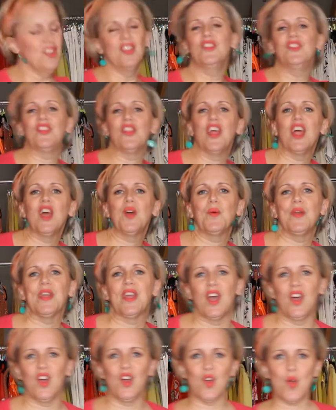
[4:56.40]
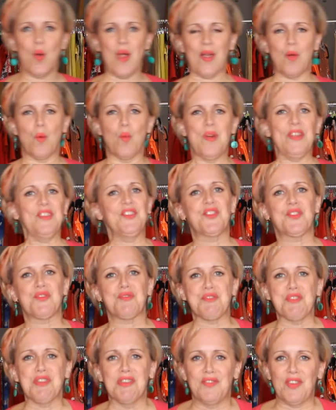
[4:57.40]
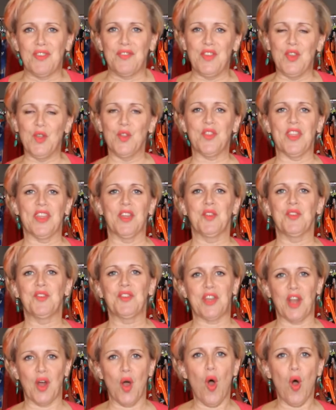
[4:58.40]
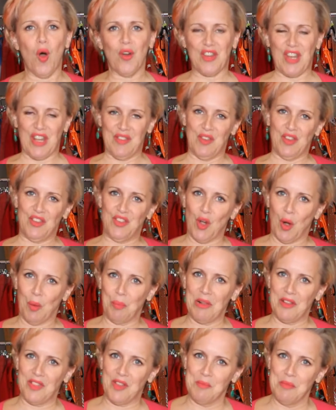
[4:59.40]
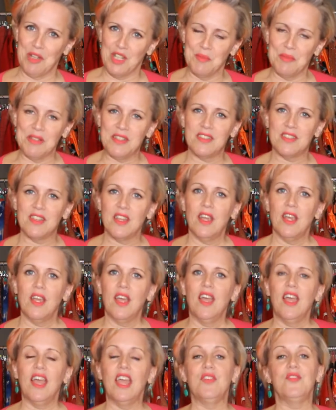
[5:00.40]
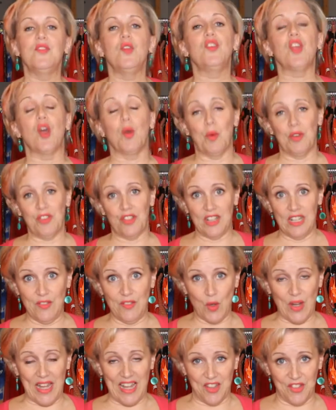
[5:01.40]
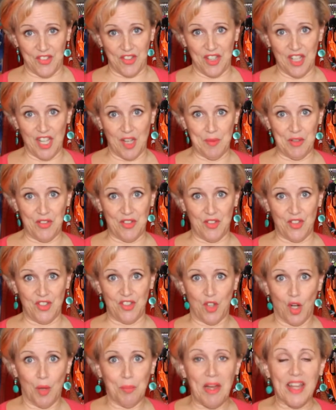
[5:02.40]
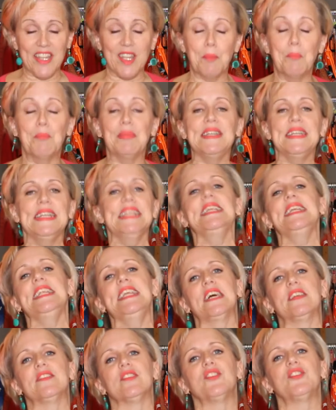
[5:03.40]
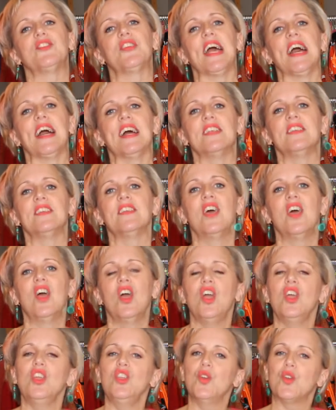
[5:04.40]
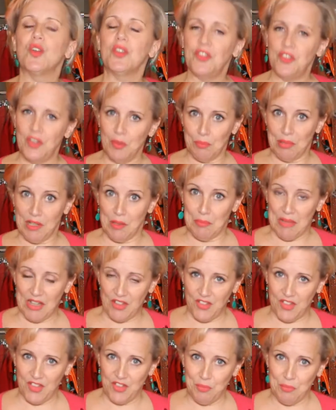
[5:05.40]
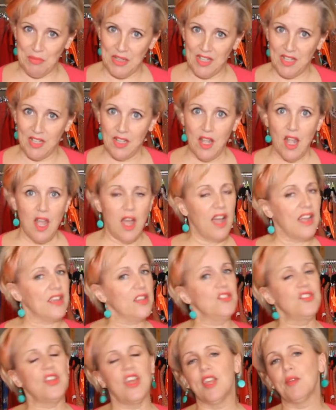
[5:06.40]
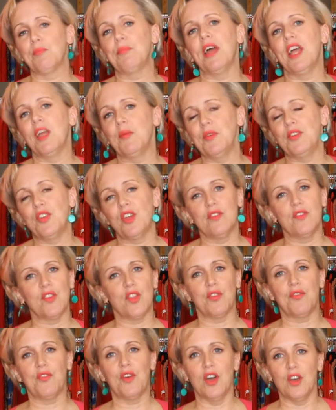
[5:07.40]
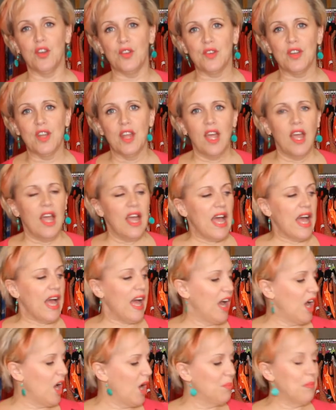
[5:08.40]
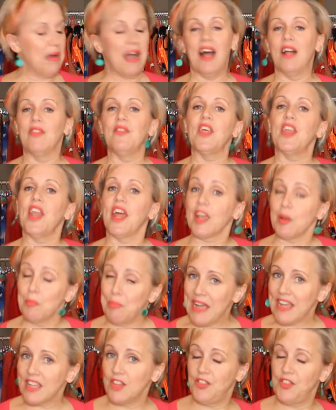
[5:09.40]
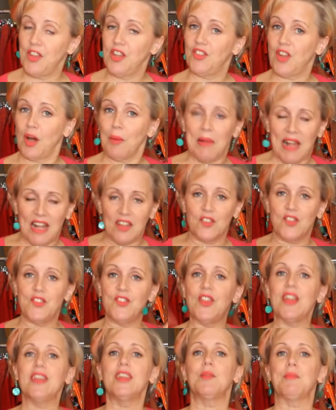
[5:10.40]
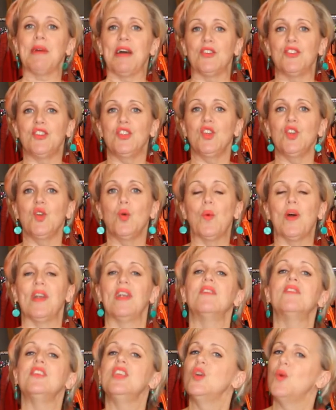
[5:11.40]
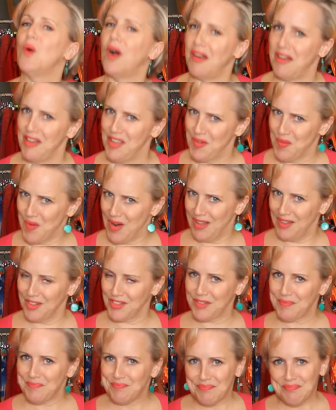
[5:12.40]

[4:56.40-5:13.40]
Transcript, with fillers: So there we go, a quick whiz through of a few things that are hot in the shop at the moment. If you don't want to your house and come into the shop, I completely understand. You can simply message me, I can take payment over the phone, um, and then I can package these up and send them out to you wherever you are in the world.